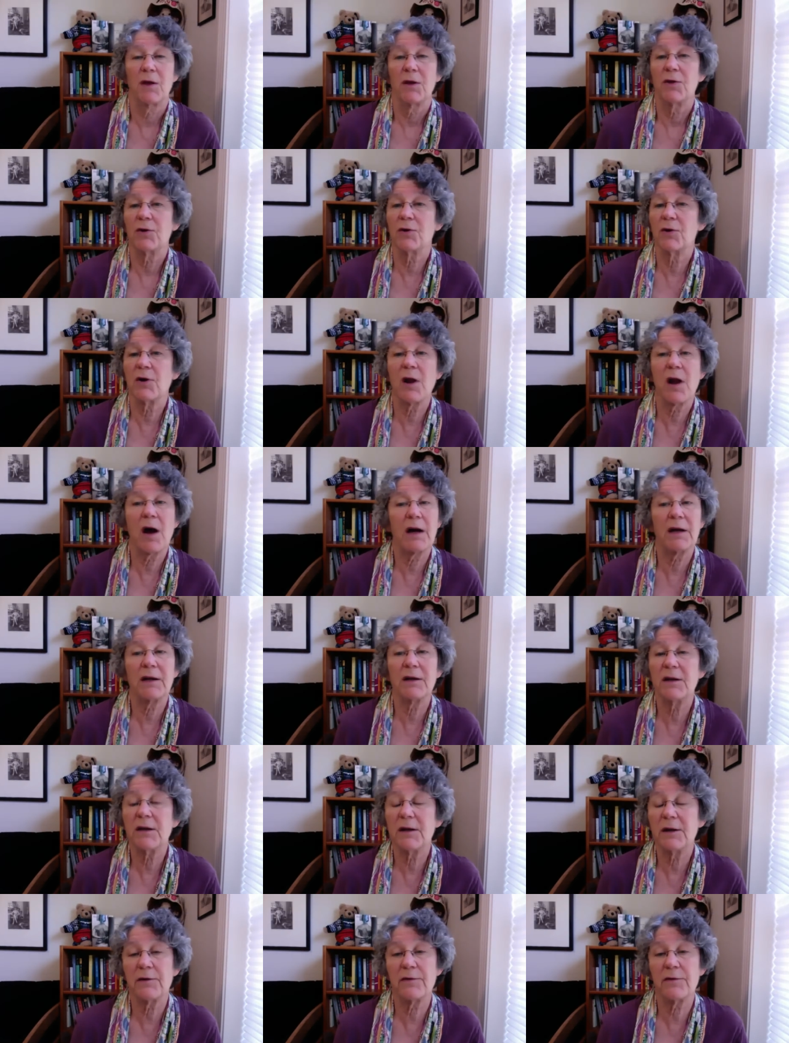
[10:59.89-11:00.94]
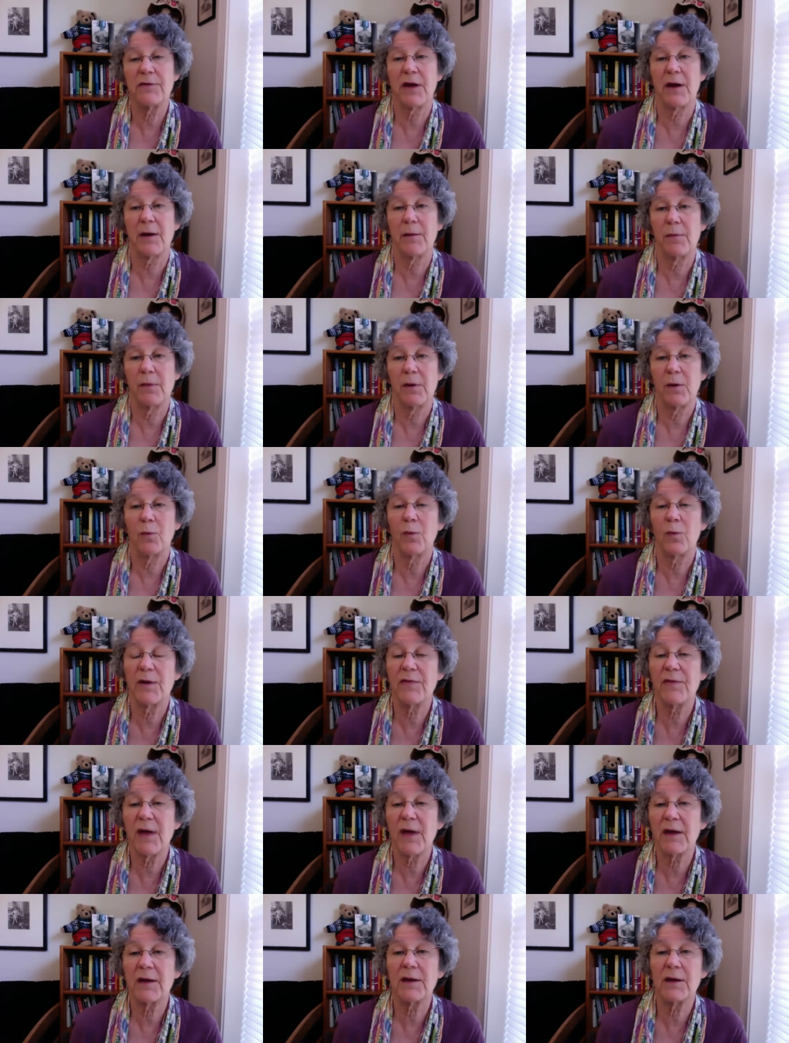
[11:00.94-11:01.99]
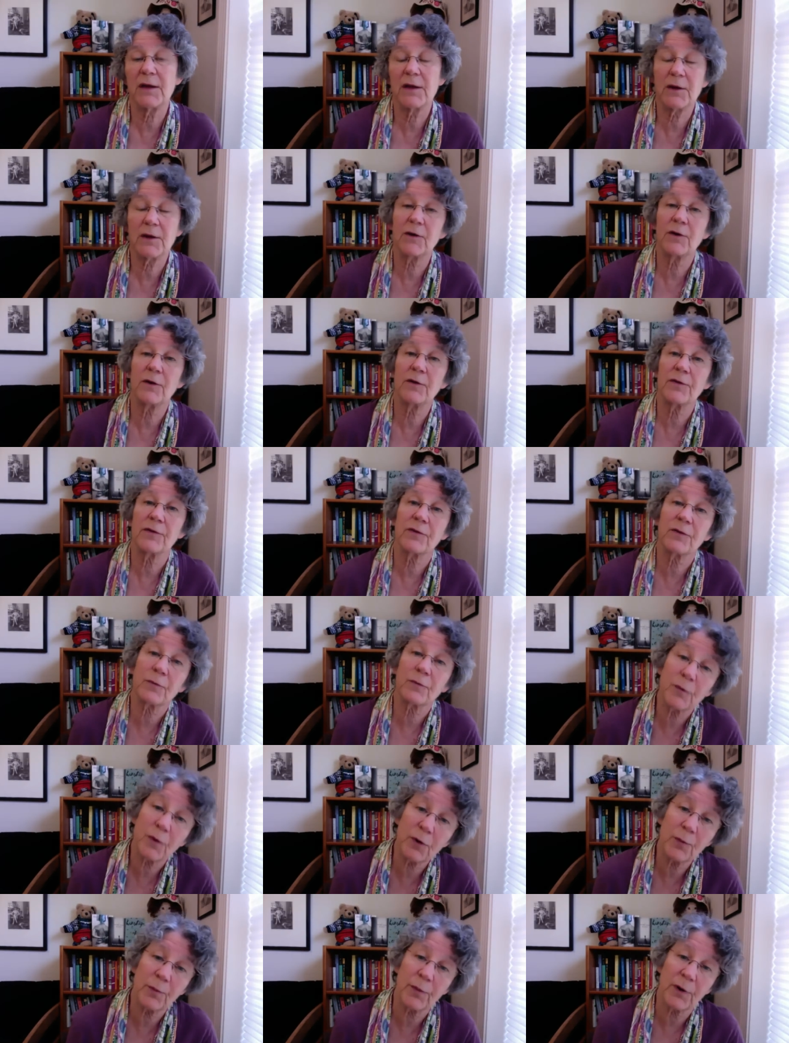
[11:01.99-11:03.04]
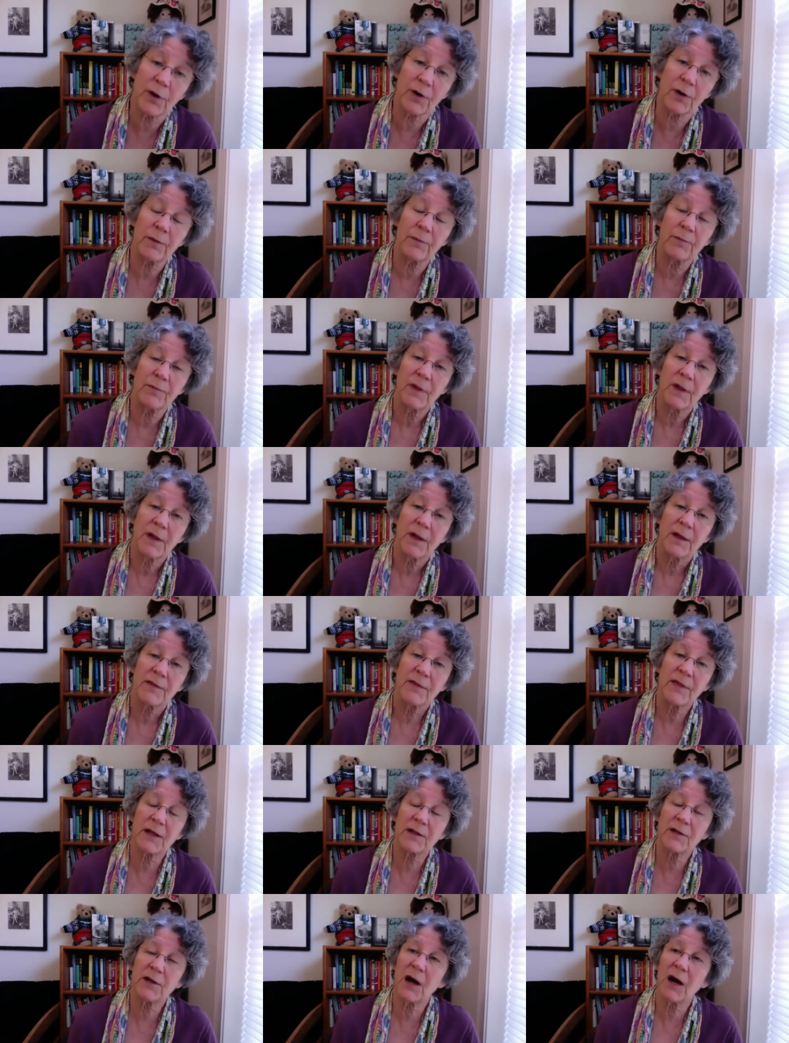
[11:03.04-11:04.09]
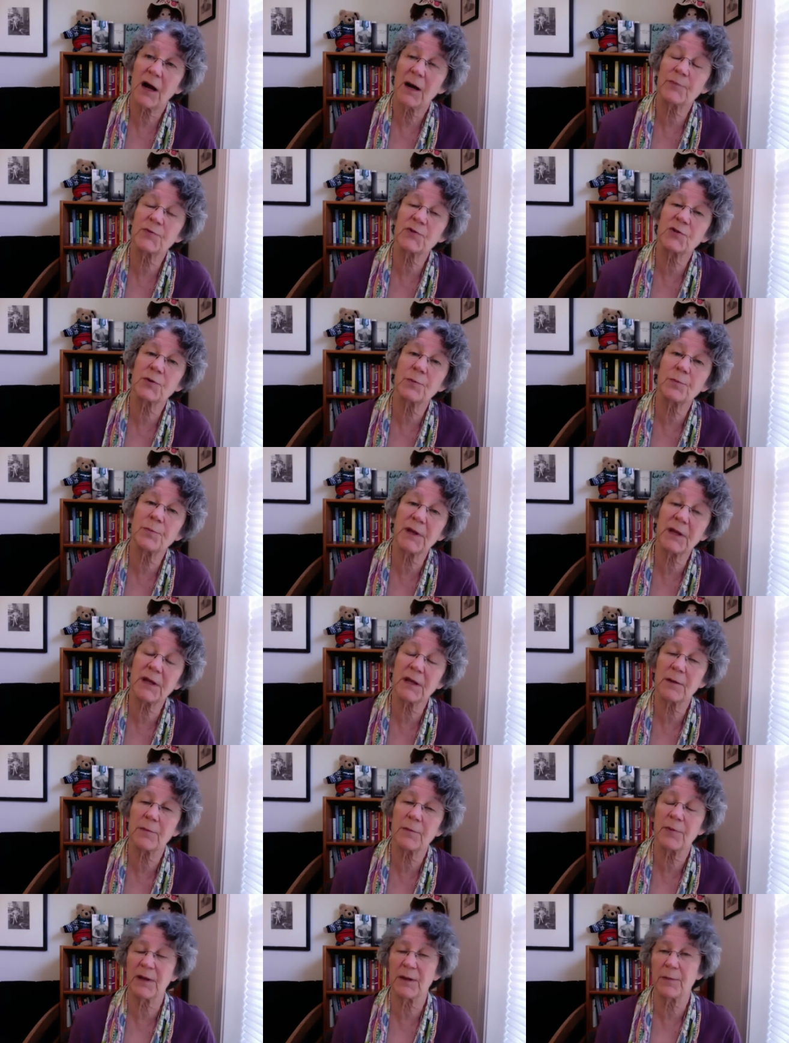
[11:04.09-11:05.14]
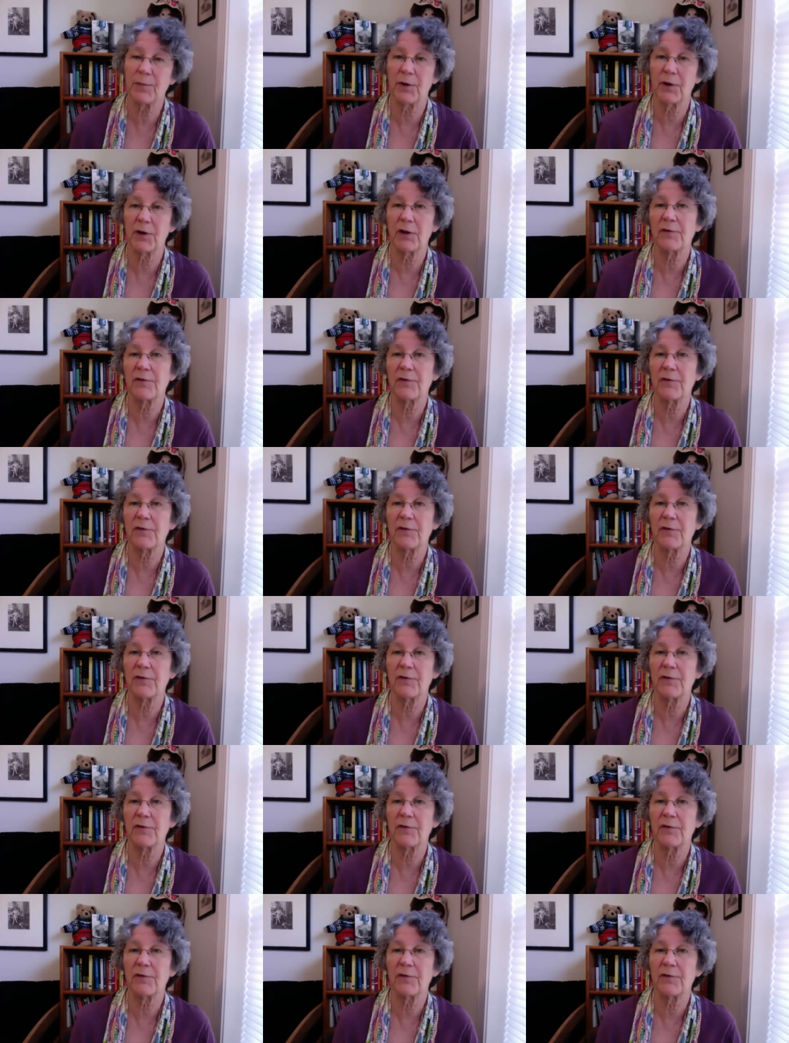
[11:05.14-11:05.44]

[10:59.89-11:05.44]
You're not near them when they hear the rumor that cops are beating people a